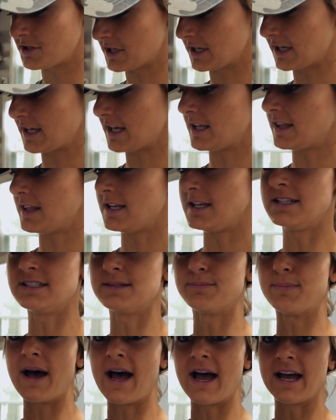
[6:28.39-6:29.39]
drinking these
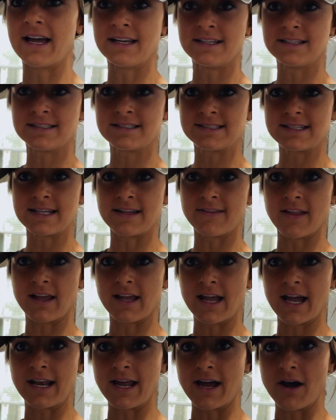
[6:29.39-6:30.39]
Buys, and they
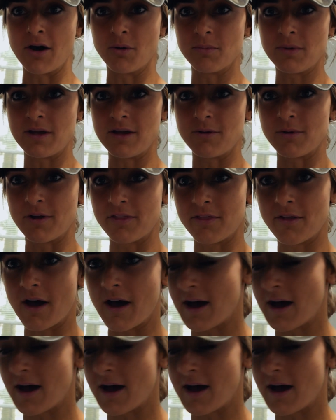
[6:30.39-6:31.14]
kind of help me with